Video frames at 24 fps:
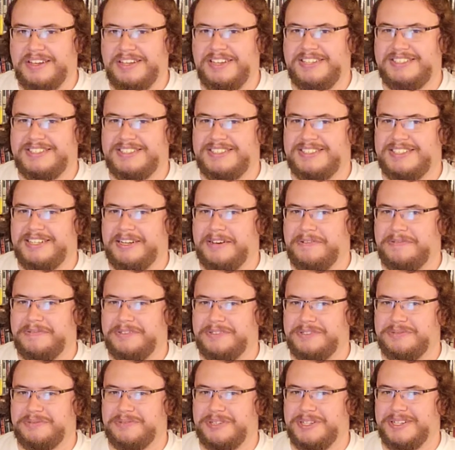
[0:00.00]
Snuff
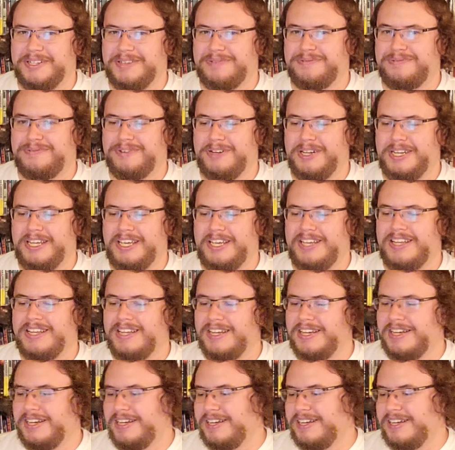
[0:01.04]
is really funny.